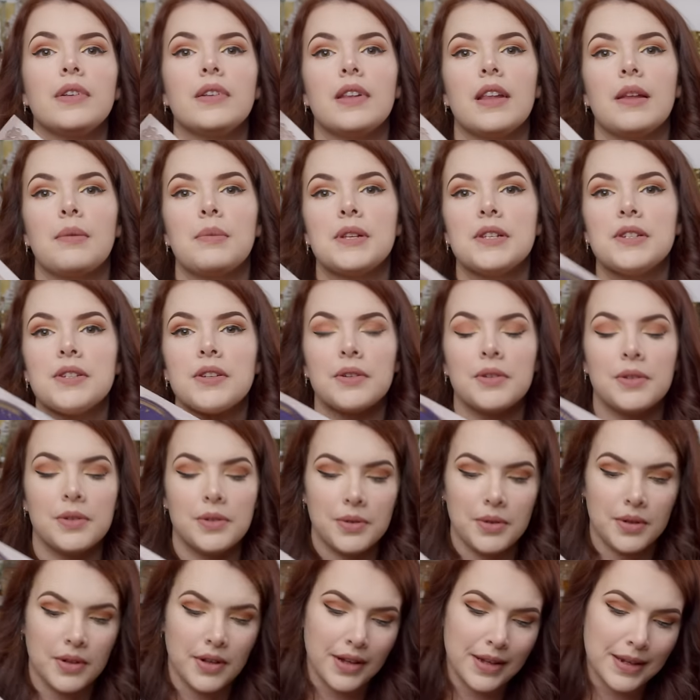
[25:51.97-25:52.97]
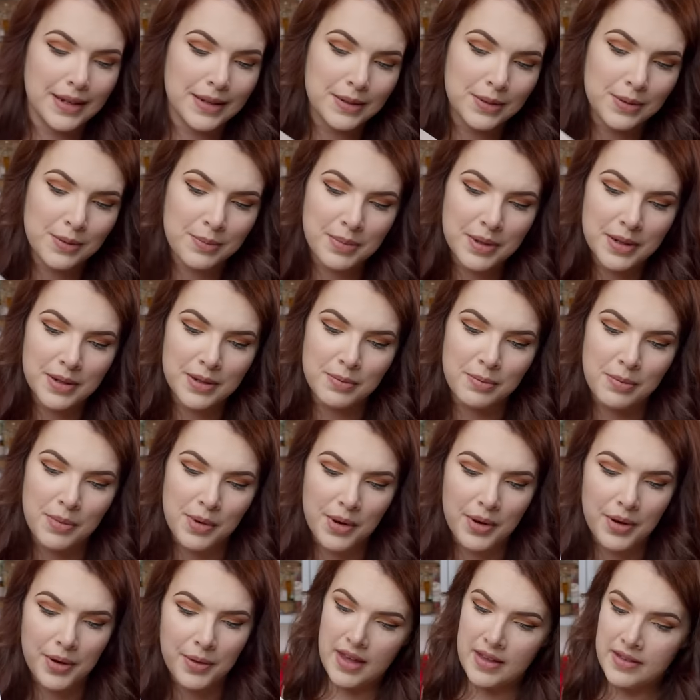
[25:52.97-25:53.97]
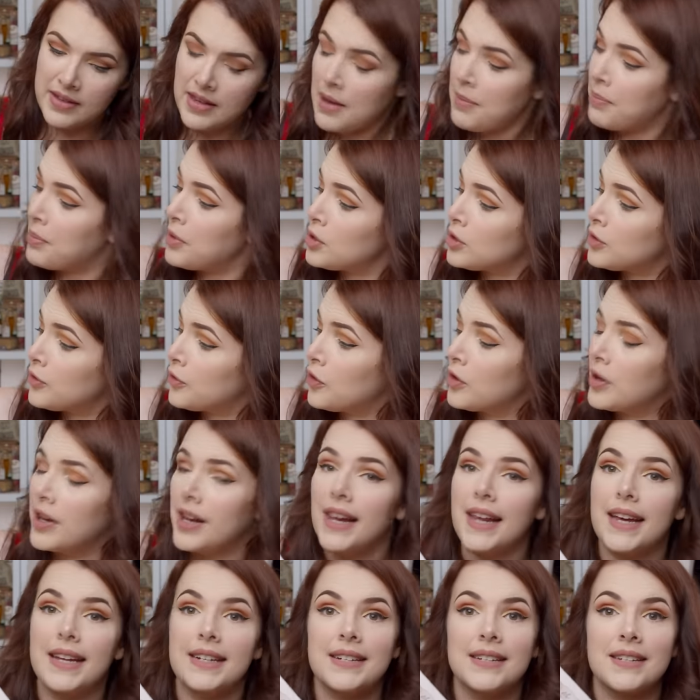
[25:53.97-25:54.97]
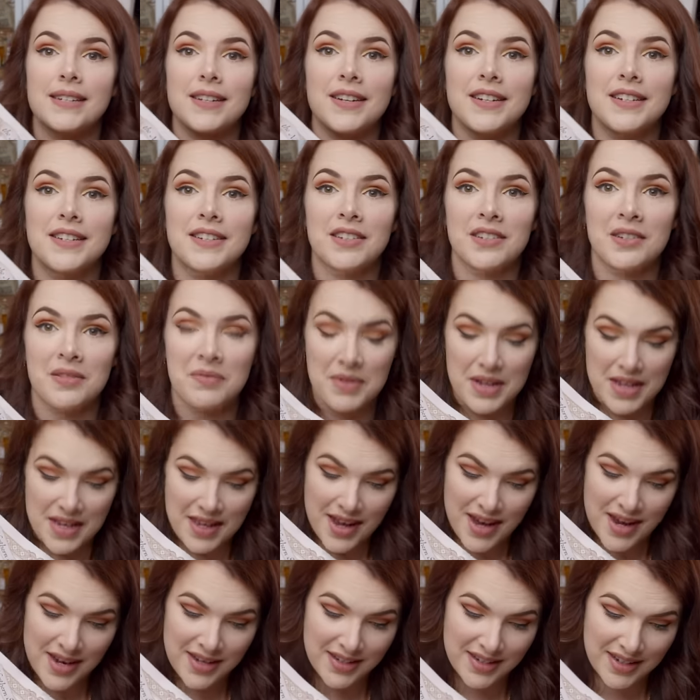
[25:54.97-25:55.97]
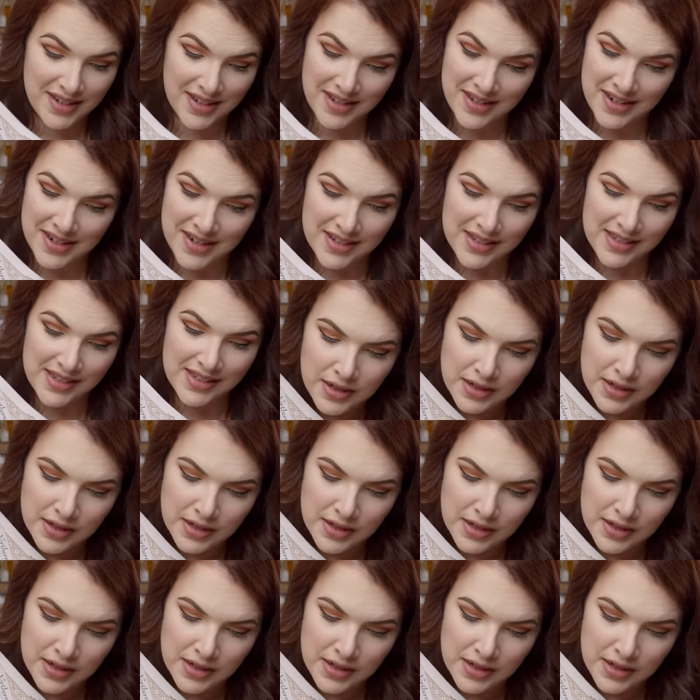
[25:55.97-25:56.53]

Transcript: let me show you a little bit more, is a beautiful collector's item. Yes, it is.